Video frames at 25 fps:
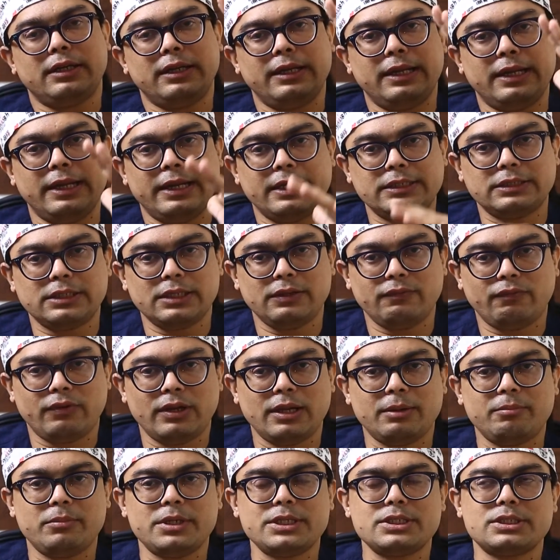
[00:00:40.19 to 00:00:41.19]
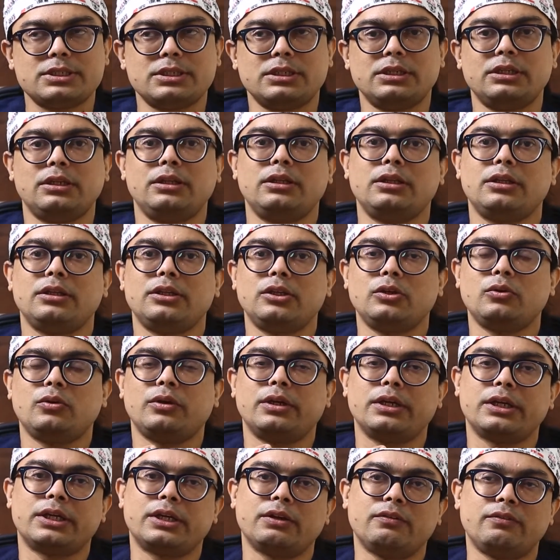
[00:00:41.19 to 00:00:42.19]
less inflammation,
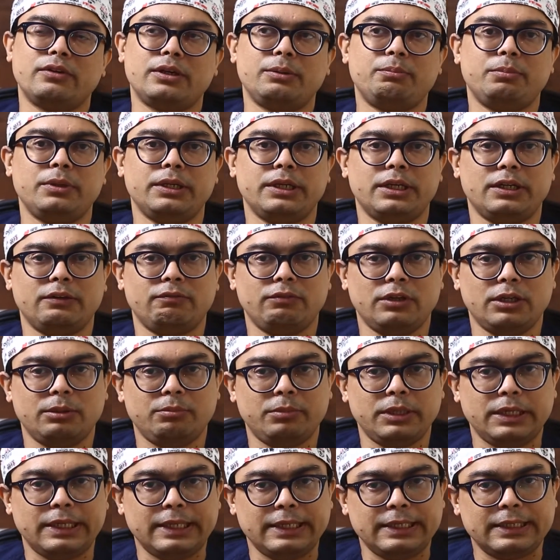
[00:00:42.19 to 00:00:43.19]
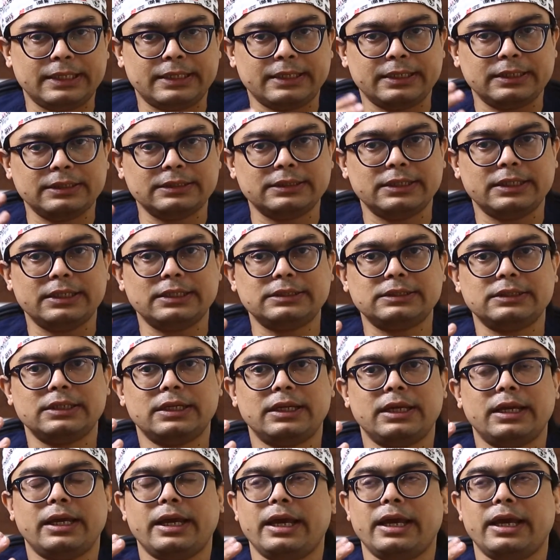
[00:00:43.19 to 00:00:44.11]
your recovery period will be increases